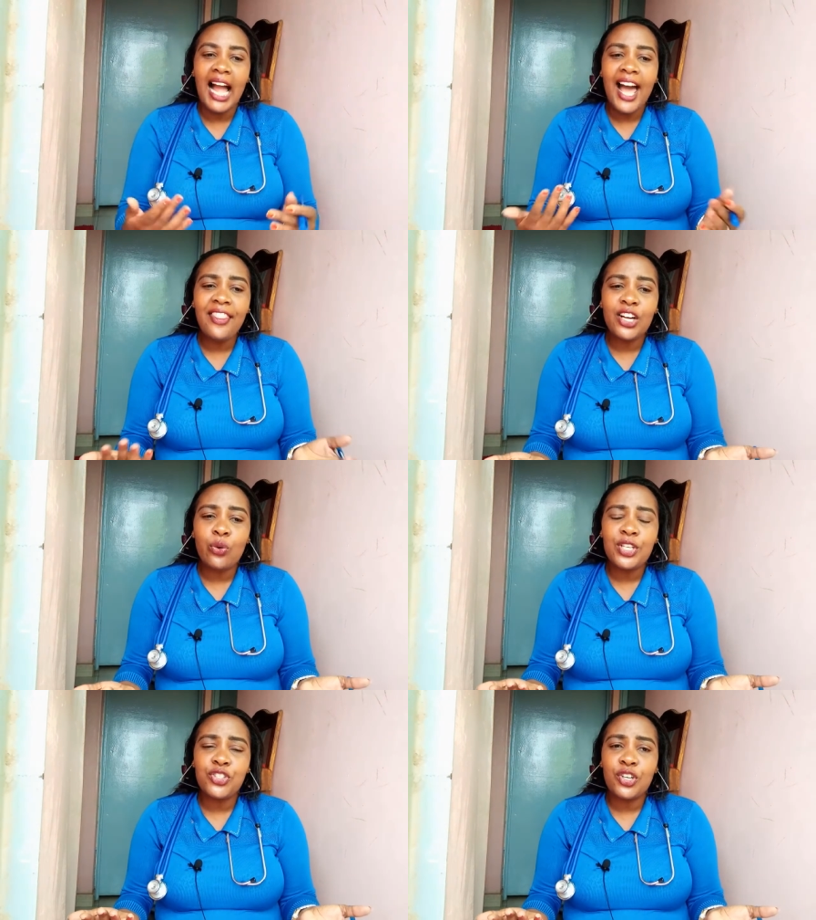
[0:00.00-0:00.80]
other
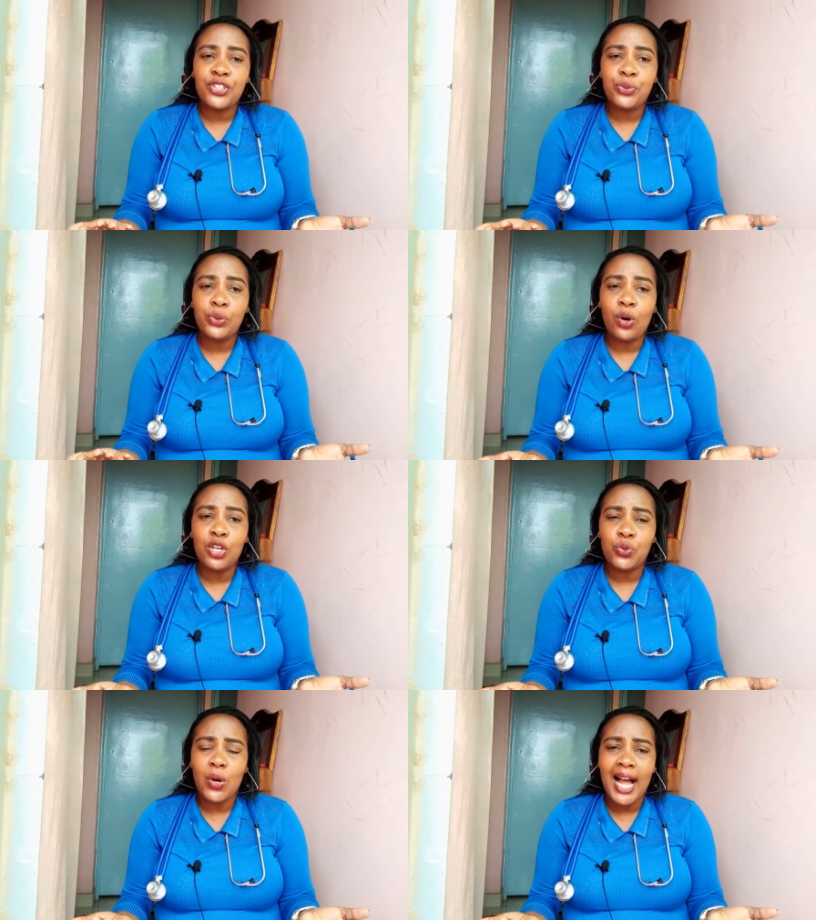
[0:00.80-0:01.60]
questions we
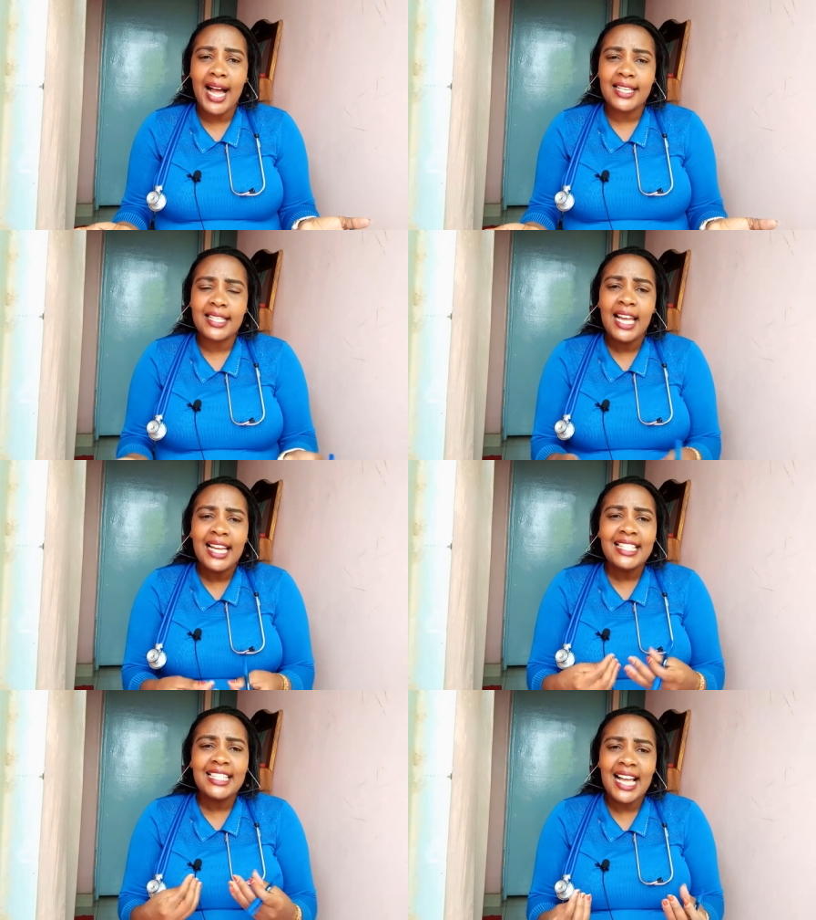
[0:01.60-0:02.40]
want to ask,
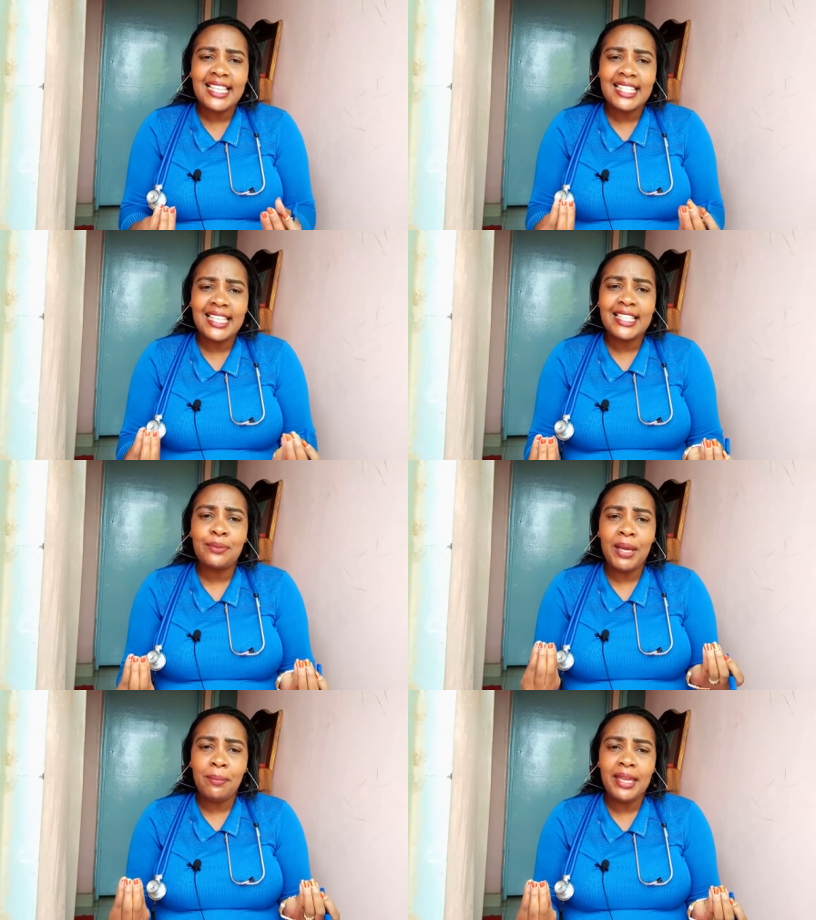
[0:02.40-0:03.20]
does this
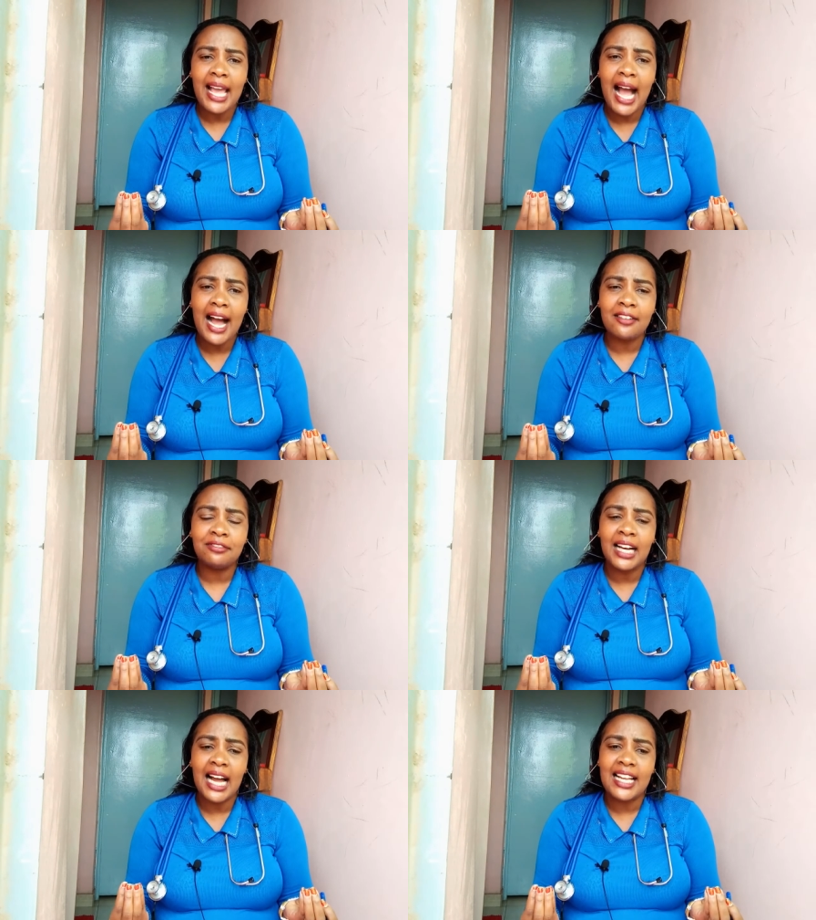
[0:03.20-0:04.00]
baby
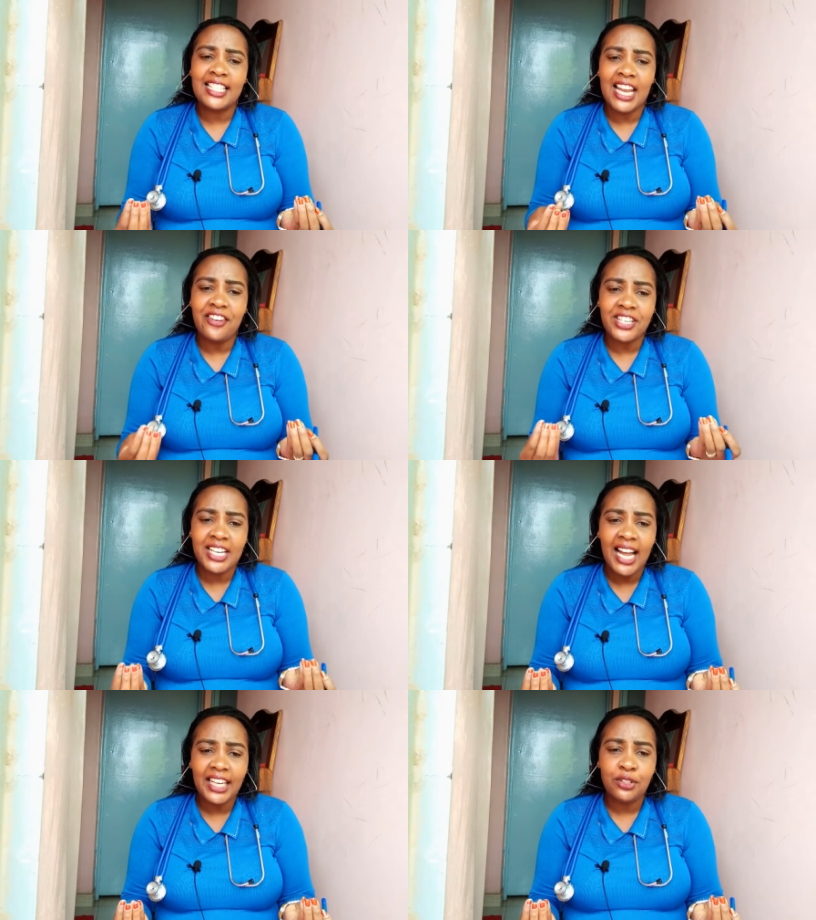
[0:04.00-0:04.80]
have uh,
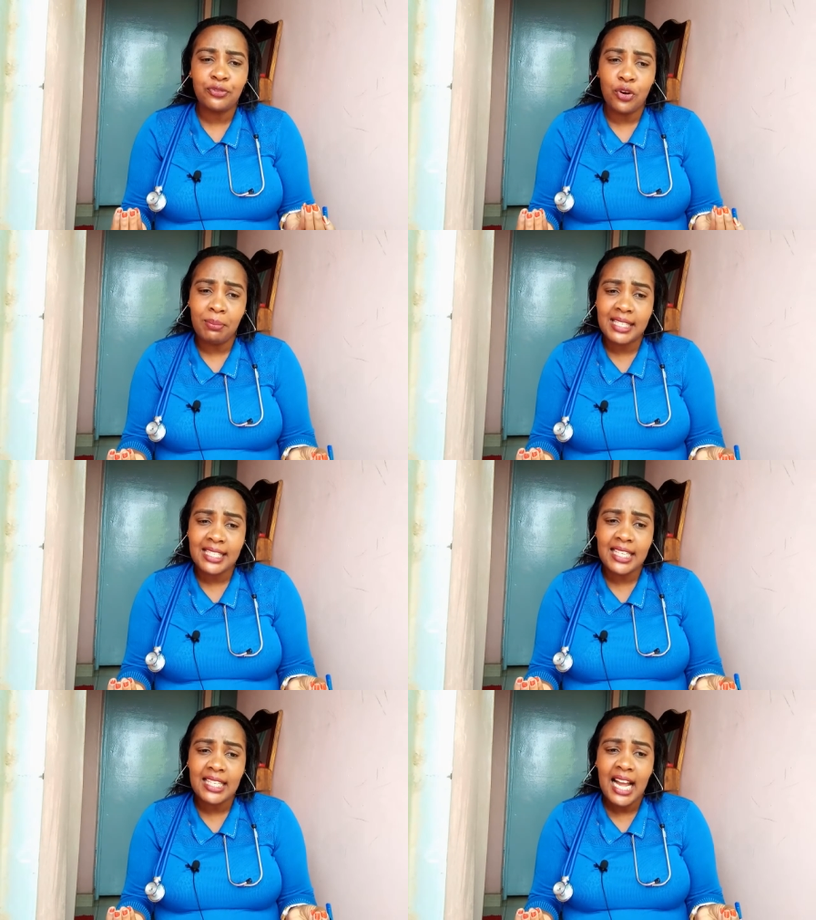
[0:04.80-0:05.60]
diarrhea and
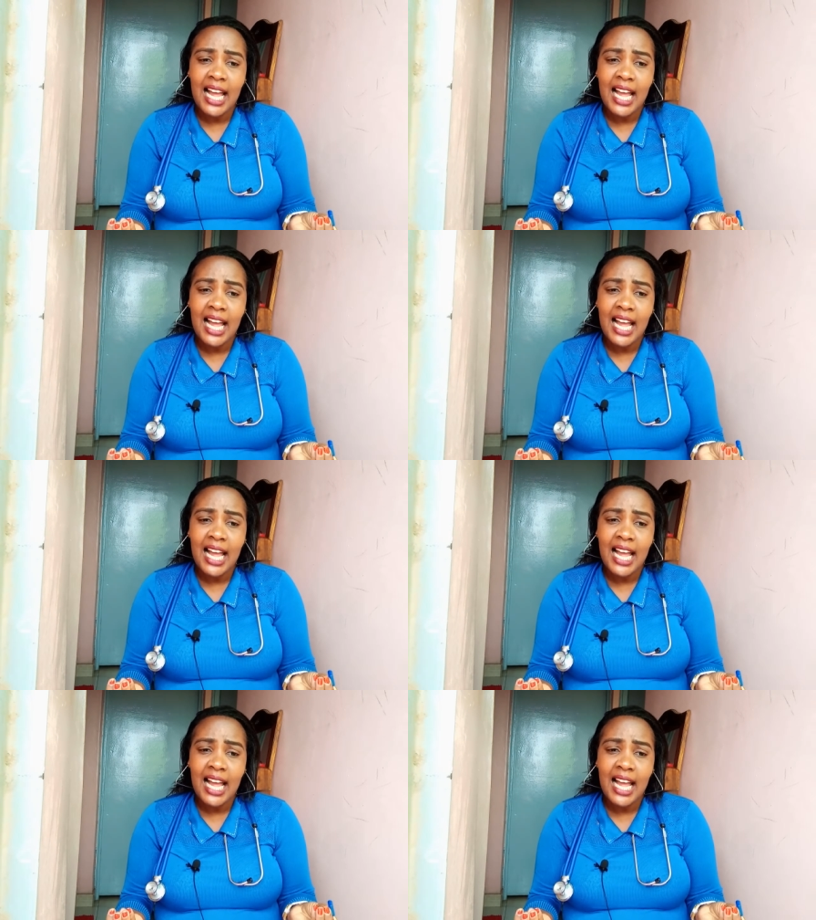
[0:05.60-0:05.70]
vomiting?